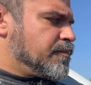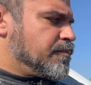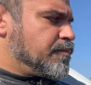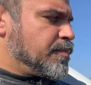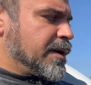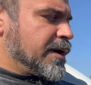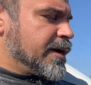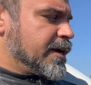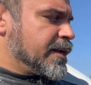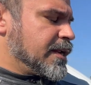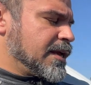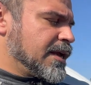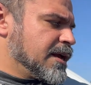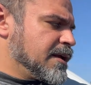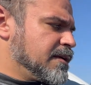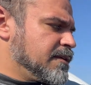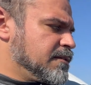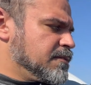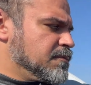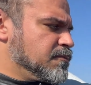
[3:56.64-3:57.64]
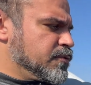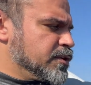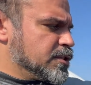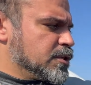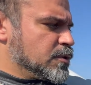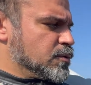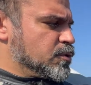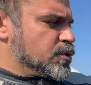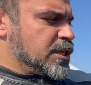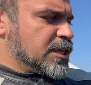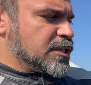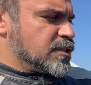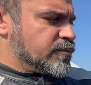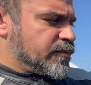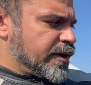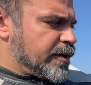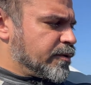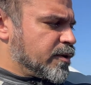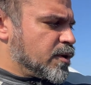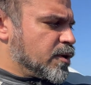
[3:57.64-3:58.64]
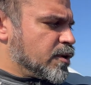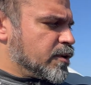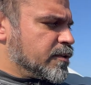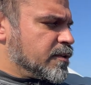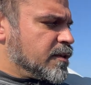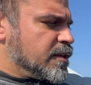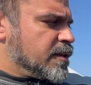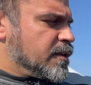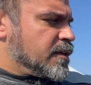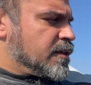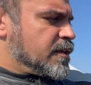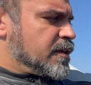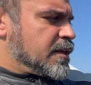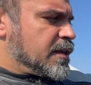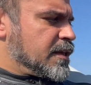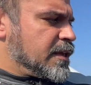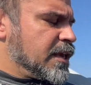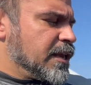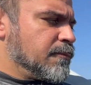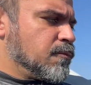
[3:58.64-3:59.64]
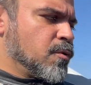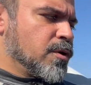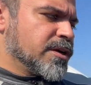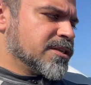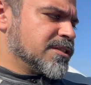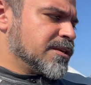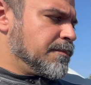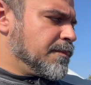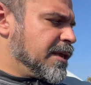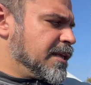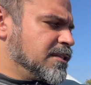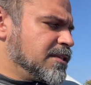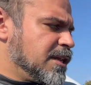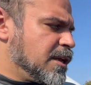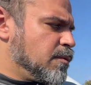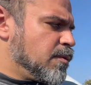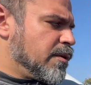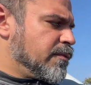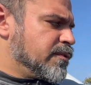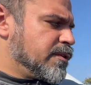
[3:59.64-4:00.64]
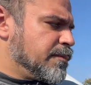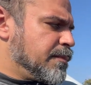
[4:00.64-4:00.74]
But resolution is very good. It works amazingly well with the